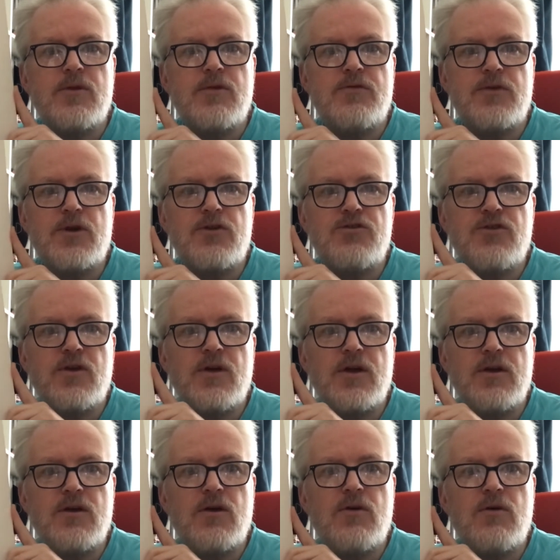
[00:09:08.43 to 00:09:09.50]
the first
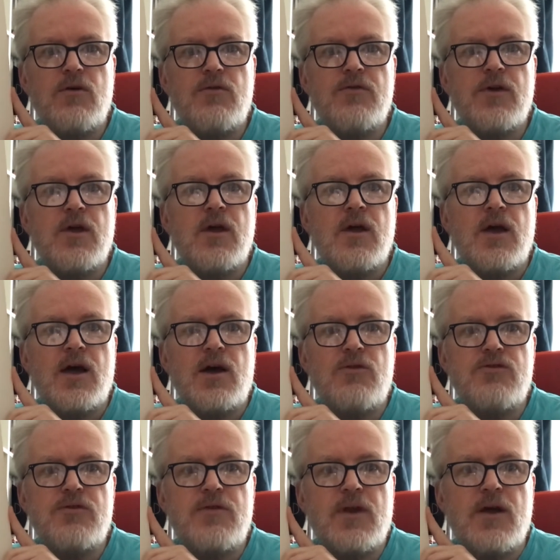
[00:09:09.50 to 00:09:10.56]
side of Hounds
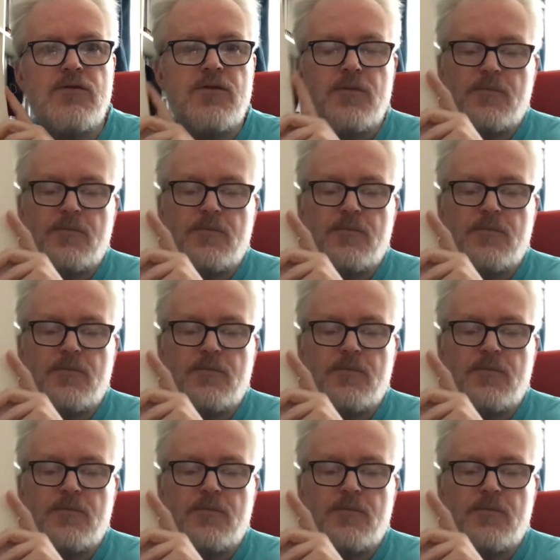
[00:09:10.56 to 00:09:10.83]
of Love.